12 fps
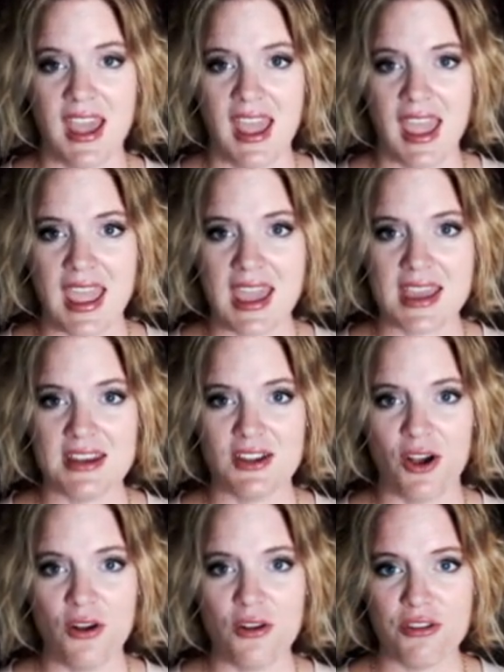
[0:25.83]
And
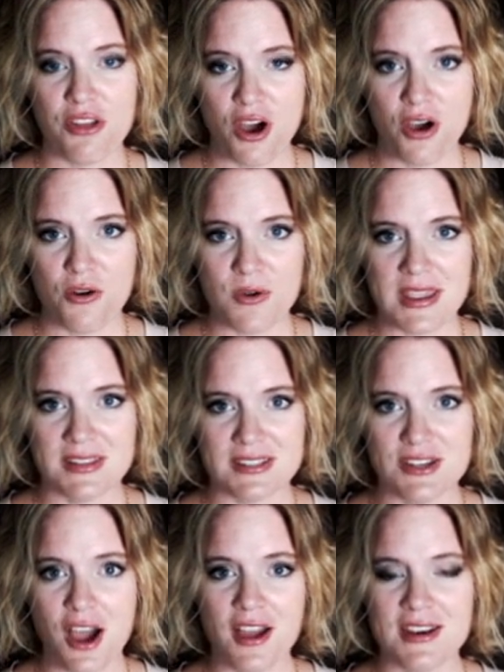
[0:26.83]
although it's
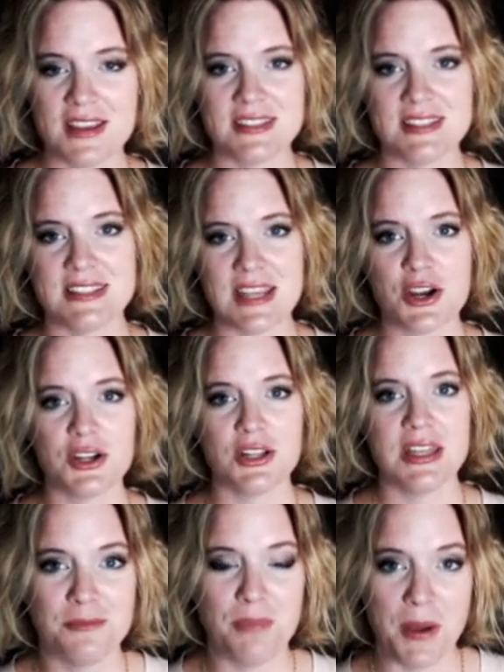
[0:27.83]
not
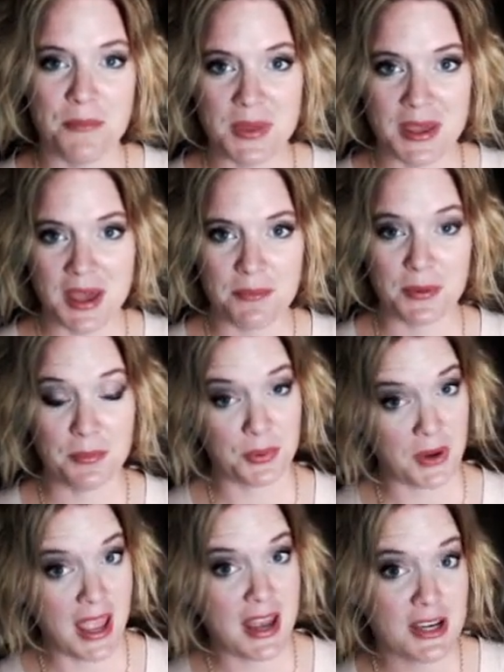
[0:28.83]
necessarily bumping up a
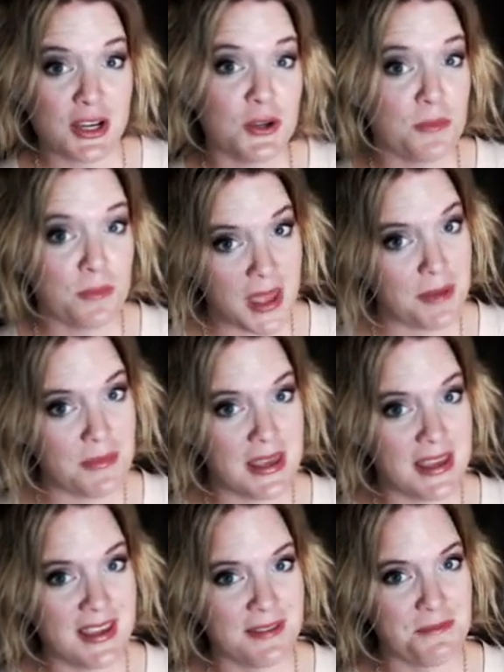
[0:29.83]
brand new
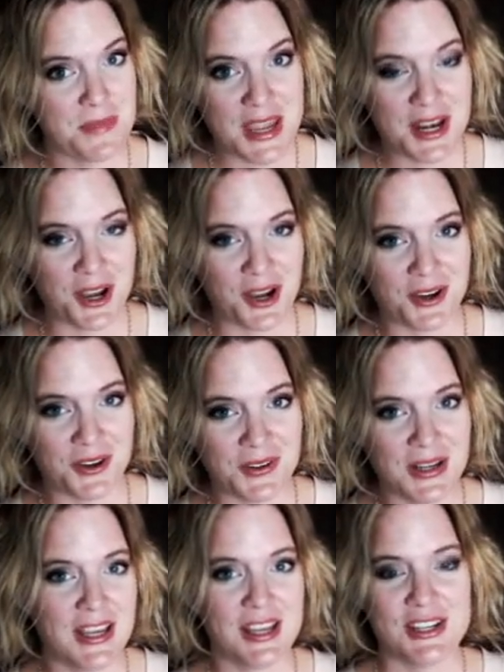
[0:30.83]
baby minnow
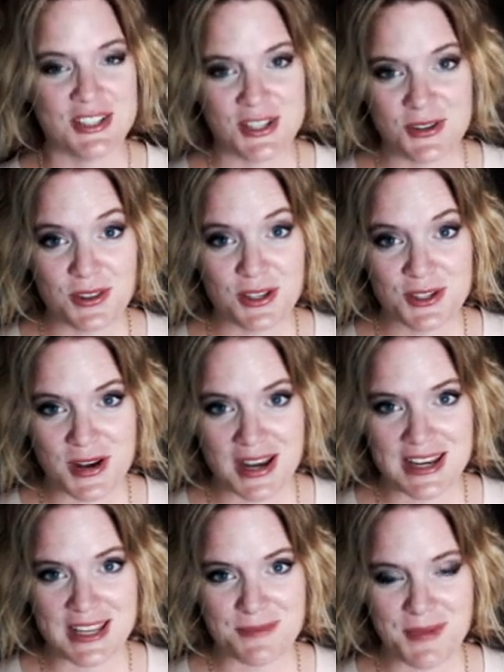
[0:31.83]
to the
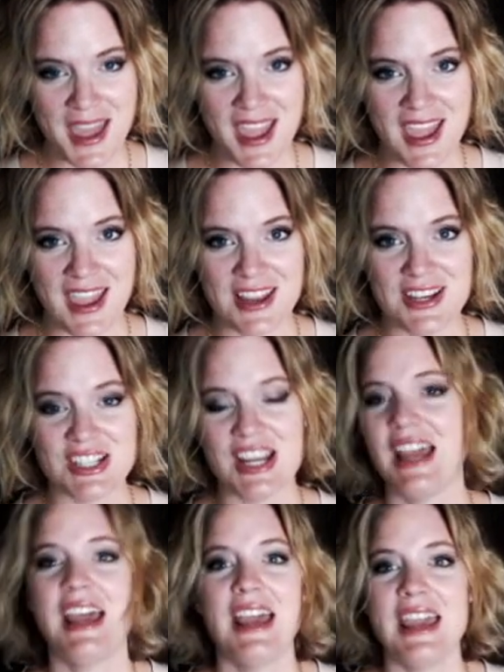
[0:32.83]
trending page,
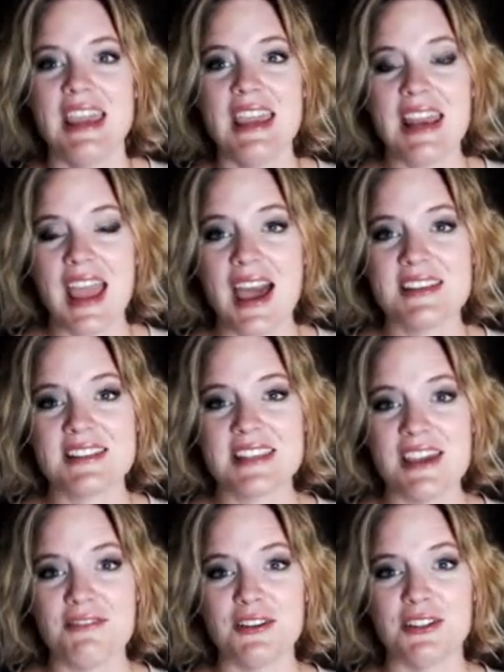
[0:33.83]
it has
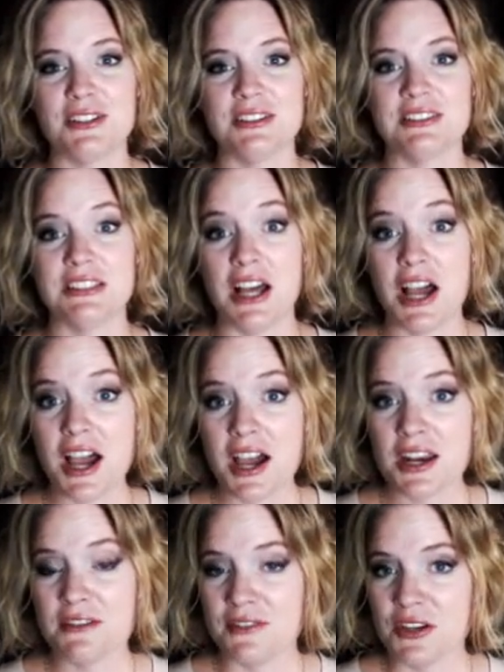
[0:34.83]
given a
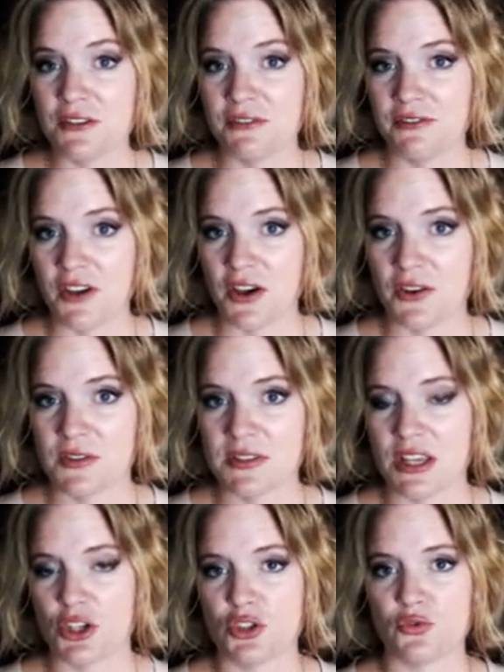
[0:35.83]
lot of new folks
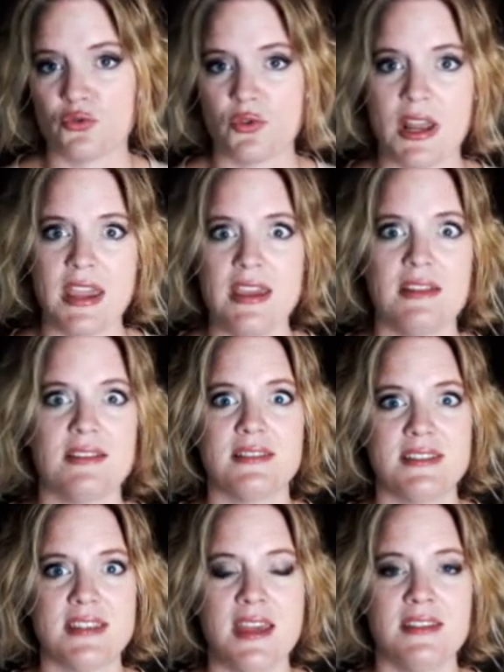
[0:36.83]
a great
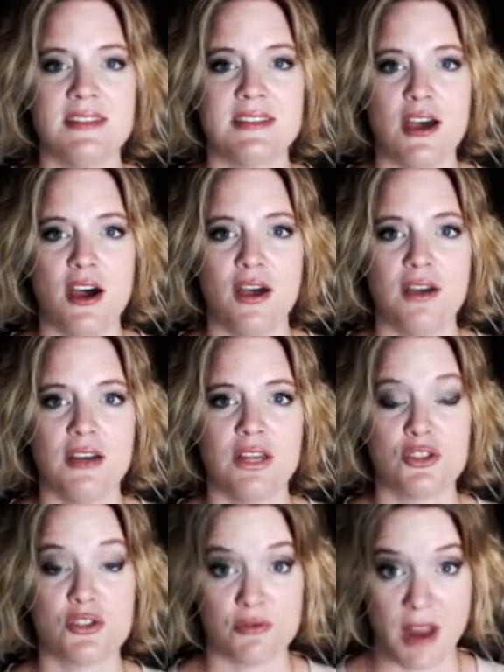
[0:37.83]
sense
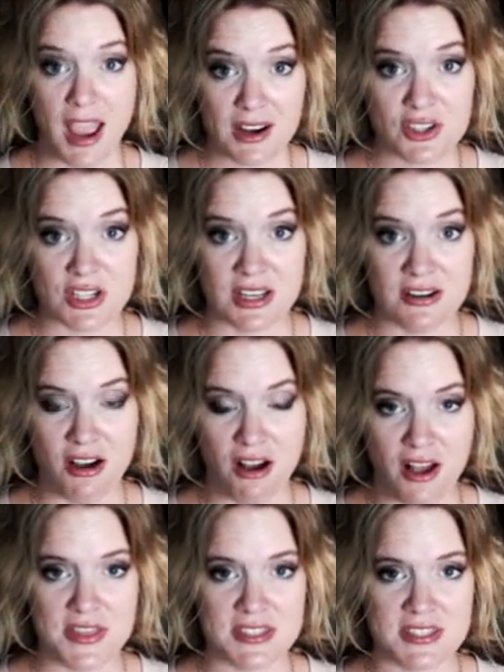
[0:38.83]
of traction
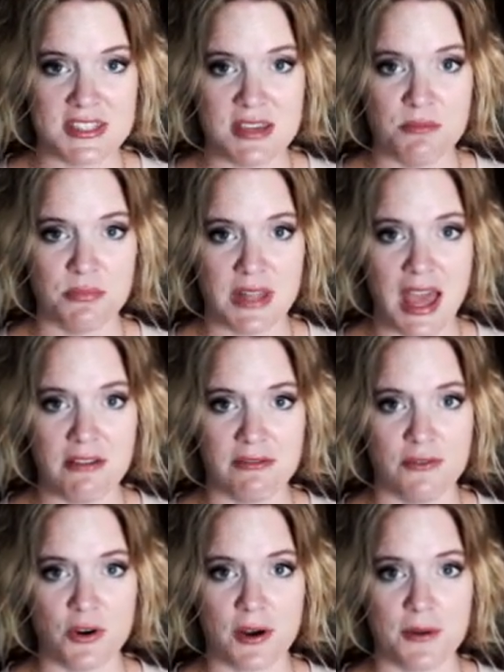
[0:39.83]
on the Steam
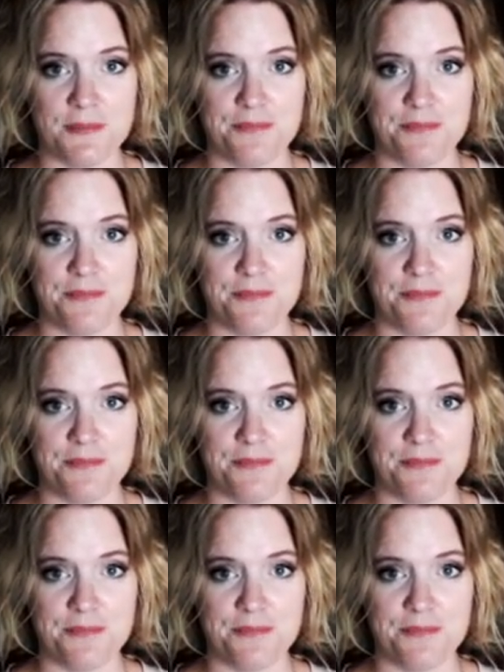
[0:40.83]
platform.